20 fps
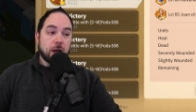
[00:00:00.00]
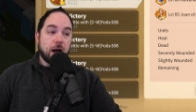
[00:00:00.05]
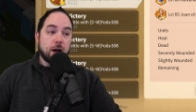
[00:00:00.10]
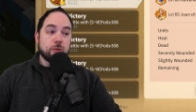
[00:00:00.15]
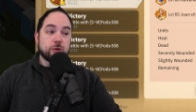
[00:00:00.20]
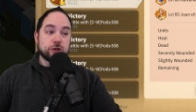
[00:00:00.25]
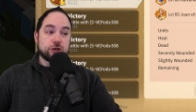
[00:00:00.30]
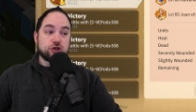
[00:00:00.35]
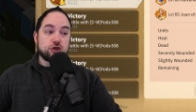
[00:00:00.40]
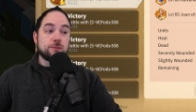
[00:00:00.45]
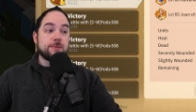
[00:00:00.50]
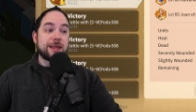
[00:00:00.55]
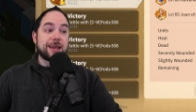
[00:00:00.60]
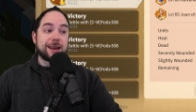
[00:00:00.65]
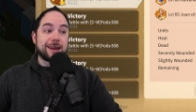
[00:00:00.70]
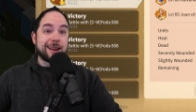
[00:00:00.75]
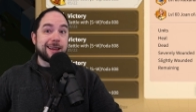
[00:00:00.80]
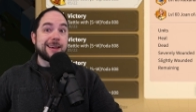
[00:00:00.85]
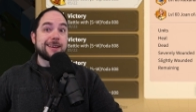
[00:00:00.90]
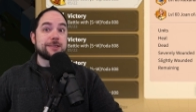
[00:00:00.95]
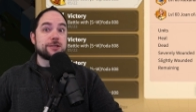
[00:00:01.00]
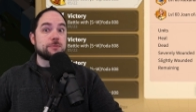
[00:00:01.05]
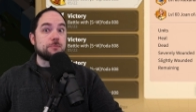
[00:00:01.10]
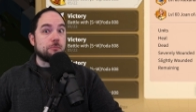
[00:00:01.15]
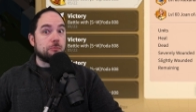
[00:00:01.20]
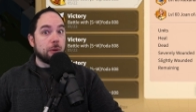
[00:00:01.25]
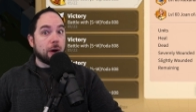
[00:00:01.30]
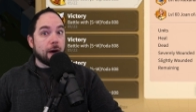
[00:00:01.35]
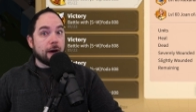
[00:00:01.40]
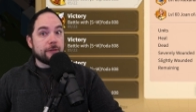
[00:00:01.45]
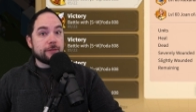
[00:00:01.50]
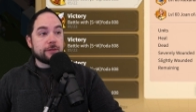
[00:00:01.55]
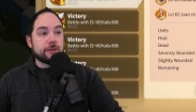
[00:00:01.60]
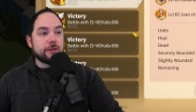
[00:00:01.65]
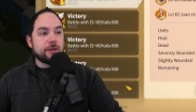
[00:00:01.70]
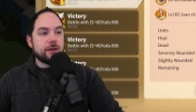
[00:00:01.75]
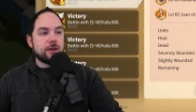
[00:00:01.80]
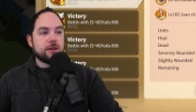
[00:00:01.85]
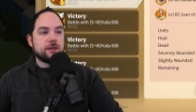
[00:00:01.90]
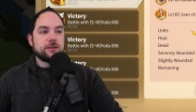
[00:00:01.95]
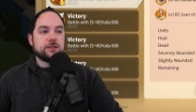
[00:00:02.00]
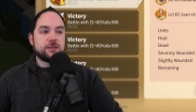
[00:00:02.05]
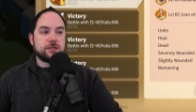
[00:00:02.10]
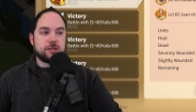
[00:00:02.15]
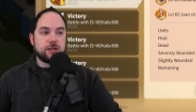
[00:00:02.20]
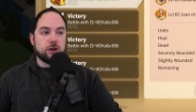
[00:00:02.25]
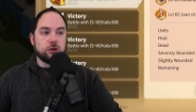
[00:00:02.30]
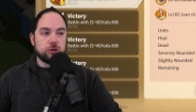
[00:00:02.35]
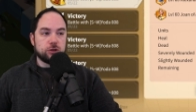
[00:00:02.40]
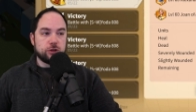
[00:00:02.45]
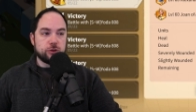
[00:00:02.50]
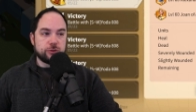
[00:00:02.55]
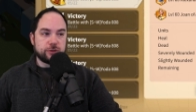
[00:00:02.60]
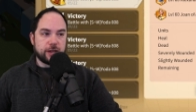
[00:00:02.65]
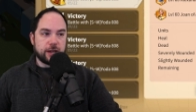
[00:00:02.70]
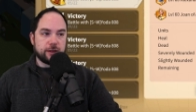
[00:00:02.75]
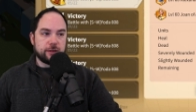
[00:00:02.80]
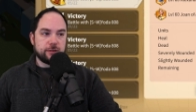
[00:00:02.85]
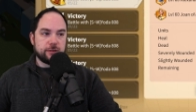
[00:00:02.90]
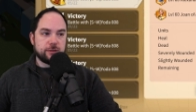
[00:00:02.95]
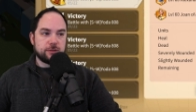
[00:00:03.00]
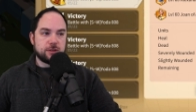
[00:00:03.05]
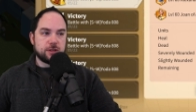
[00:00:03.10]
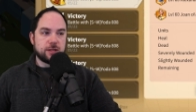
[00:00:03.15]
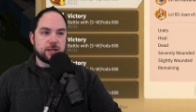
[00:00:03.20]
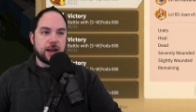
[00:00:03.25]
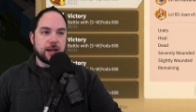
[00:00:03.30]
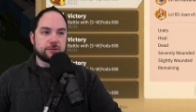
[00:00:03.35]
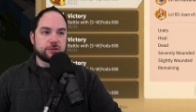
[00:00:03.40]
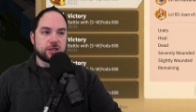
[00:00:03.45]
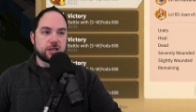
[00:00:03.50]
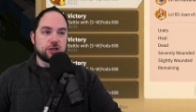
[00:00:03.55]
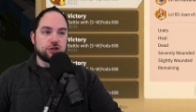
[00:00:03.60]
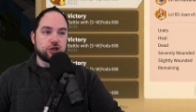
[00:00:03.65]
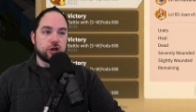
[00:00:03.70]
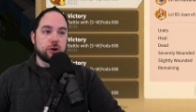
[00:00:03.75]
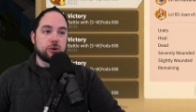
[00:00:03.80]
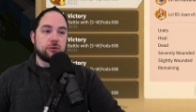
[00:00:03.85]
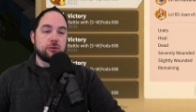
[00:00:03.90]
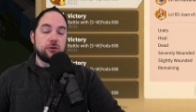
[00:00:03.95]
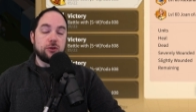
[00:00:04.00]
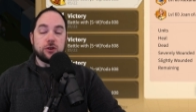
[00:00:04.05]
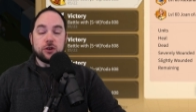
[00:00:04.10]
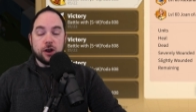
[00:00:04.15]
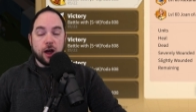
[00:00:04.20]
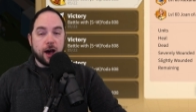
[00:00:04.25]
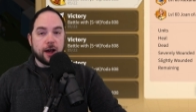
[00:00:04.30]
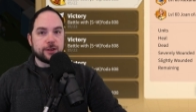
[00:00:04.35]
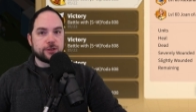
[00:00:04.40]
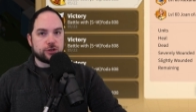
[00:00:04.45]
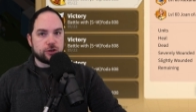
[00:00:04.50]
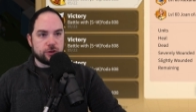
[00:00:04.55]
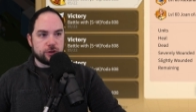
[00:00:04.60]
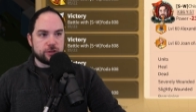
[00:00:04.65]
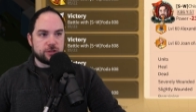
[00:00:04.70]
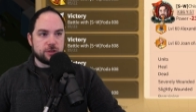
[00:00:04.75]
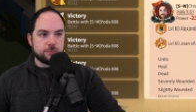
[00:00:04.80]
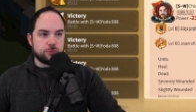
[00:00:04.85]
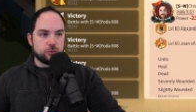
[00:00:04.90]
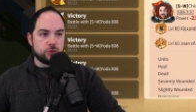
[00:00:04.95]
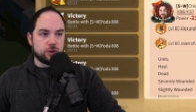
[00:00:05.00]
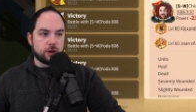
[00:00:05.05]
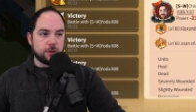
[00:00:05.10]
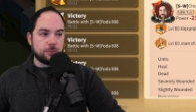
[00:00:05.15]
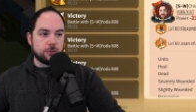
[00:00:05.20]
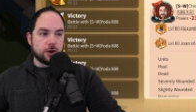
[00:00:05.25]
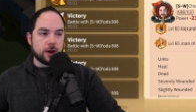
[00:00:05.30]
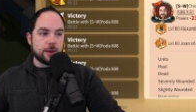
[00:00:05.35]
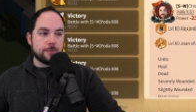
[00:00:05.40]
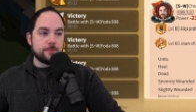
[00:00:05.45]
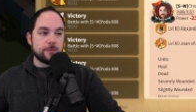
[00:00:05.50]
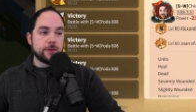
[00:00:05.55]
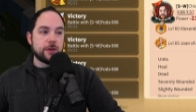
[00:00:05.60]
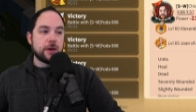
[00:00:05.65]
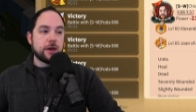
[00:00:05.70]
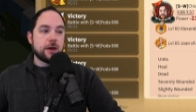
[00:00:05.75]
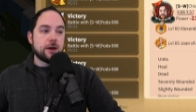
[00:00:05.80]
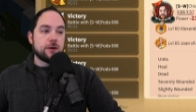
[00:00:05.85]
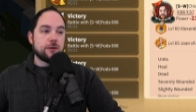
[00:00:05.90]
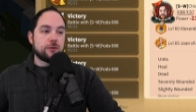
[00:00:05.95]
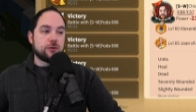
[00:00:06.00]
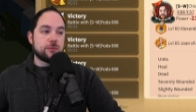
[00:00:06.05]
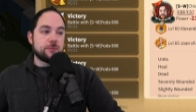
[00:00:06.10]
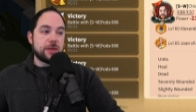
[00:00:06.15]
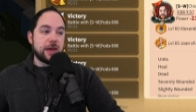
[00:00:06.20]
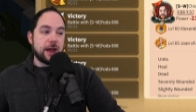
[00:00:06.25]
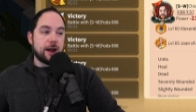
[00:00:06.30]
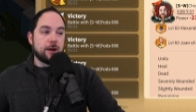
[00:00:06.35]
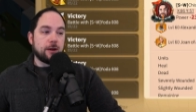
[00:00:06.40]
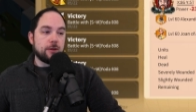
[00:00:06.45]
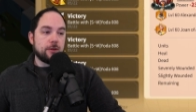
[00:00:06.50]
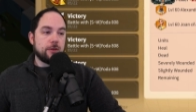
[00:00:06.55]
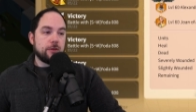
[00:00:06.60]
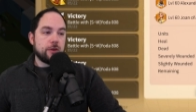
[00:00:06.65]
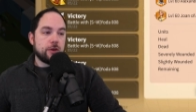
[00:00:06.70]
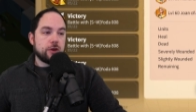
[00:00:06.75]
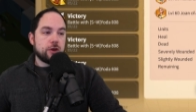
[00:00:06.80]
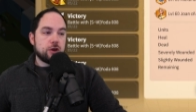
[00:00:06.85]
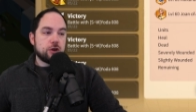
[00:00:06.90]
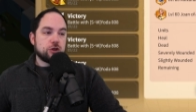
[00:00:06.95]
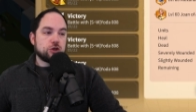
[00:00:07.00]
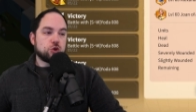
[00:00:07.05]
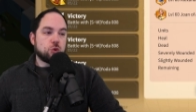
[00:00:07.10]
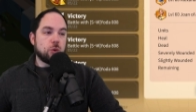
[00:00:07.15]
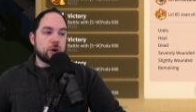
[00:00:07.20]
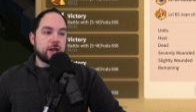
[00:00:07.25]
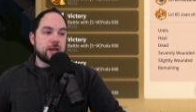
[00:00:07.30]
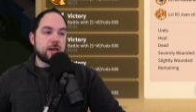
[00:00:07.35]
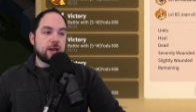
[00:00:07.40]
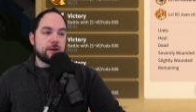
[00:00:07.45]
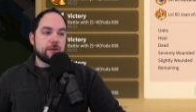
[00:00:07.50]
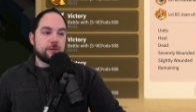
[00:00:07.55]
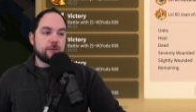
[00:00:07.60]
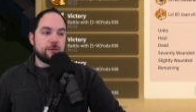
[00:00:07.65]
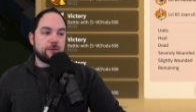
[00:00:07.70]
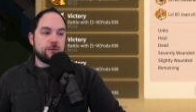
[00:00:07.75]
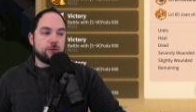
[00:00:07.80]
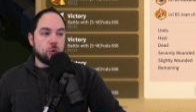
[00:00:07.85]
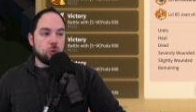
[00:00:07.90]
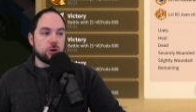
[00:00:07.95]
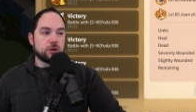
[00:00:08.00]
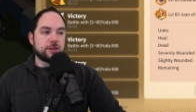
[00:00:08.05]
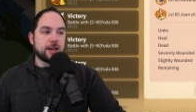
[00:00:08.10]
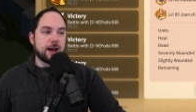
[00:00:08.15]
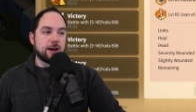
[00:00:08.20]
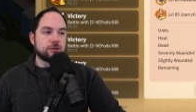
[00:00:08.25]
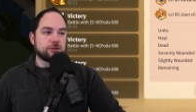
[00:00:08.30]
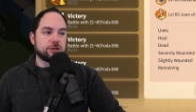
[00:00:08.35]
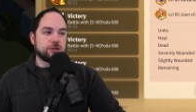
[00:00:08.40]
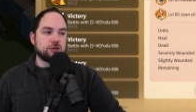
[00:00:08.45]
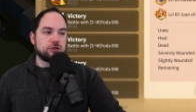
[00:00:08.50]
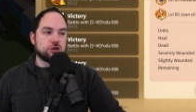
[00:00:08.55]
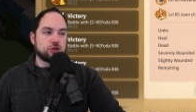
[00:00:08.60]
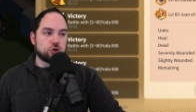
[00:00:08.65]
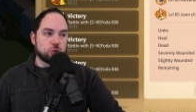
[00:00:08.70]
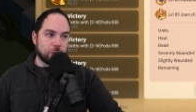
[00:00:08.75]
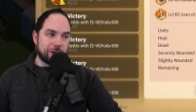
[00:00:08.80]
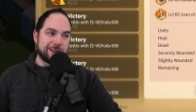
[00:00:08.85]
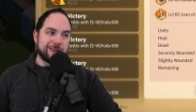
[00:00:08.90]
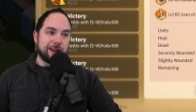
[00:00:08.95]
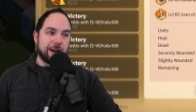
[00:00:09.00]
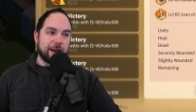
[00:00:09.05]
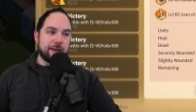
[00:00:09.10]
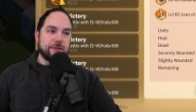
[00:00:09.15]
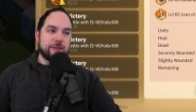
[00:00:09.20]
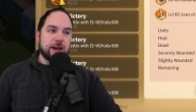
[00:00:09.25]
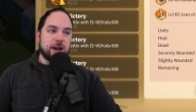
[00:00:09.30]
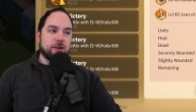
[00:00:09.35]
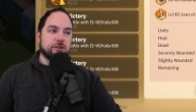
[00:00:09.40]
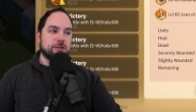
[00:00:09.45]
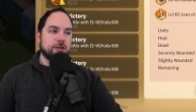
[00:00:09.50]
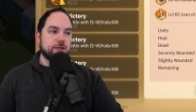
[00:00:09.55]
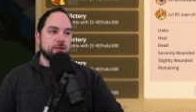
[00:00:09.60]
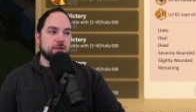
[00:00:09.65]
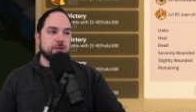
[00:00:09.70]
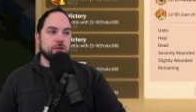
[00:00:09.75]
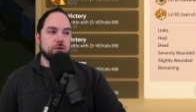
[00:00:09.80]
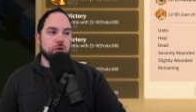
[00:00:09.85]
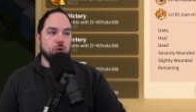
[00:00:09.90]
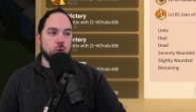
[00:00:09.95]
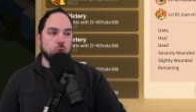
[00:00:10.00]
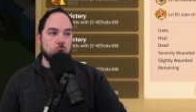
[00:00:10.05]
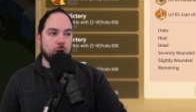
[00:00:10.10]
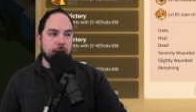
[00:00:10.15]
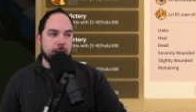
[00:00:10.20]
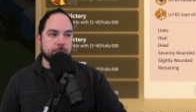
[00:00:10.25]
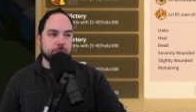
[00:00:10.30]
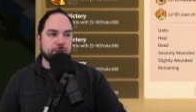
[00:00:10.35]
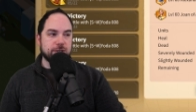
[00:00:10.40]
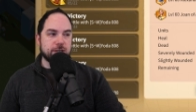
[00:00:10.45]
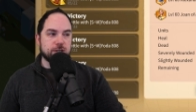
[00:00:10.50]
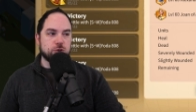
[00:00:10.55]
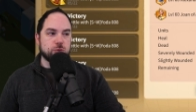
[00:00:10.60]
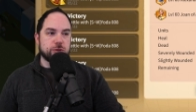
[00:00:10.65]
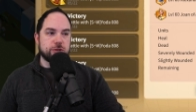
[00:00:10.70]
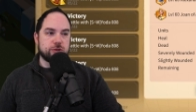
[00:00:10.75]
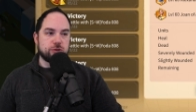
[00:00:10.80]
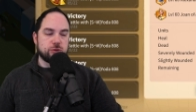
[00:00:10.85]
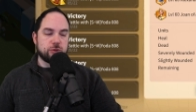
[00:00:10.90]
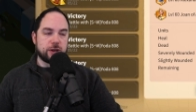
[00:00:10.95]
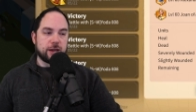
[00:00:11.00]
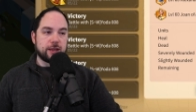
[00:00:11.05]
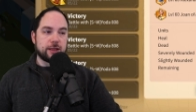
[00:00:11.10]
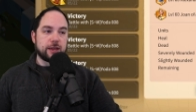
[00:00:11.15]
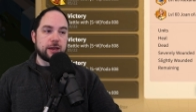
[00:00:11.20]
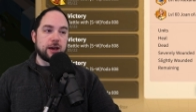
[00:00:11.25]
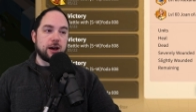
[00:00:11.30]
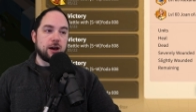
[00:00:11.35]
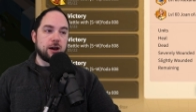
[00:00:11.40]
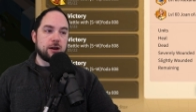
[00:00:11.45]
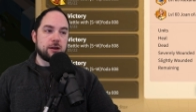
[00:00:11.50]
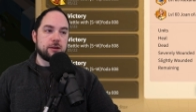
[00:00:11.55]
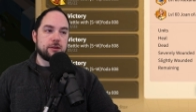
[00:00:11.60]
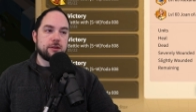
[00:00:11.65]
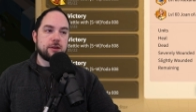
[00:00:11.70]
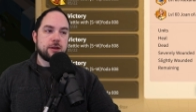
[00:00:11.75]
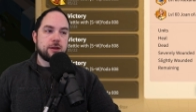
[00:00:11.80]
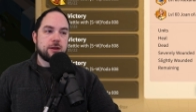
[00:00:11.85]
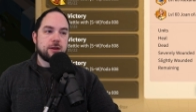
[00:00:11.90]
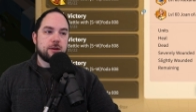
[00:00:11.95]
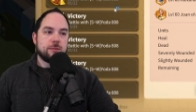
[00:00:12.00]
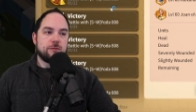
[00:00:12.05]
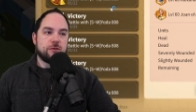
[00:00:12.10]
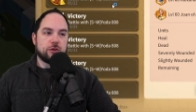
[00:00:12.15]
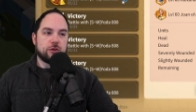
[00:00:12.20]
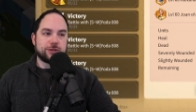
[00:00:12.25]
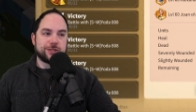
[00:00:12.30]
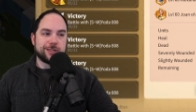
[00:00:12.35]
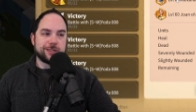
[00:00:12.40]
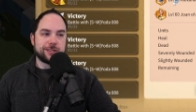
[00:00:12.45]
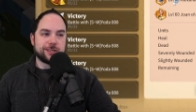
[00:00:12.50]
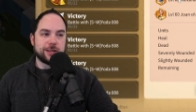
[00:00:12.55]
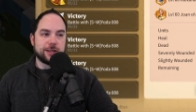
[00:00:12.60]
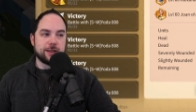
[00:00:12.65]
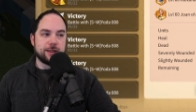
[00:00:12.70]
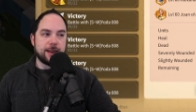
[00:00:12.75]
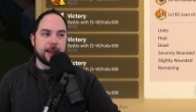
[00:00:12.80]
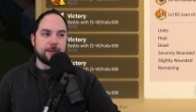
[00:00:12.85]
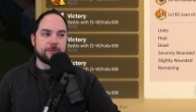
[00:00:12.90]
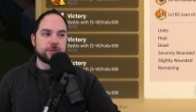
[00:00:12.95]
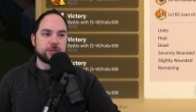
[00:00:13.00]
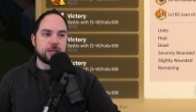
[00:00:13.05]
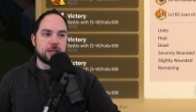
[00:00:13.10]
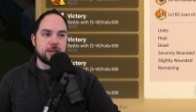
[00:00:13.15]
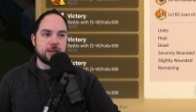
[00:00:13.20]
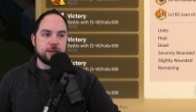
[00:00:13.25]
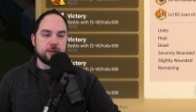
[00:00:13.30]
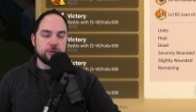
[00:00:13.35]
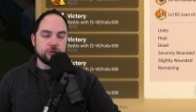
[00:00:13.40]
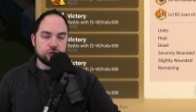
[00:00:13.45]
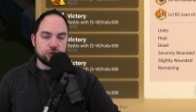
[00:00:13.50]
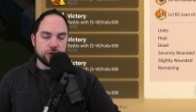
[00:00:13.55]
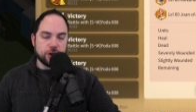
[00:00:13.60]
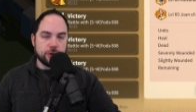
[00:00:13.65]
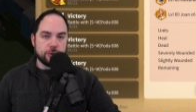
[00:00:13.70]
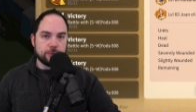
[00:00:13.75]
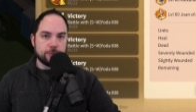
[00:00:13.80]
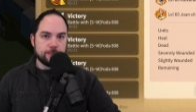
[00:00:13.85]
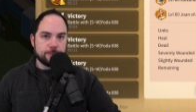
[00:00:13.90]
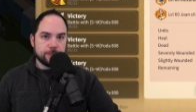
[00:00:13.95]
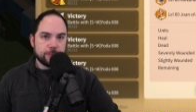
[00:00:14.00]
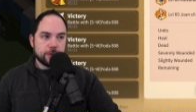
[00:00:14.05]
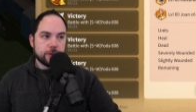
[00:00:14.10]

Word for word: I would assume that it is, but still losing to the Nevsky Joan, not as good as the Boudica Prime. From there, 24,000 to 29,000, Ramses with Zhuge Liang versus Nevsky Joan.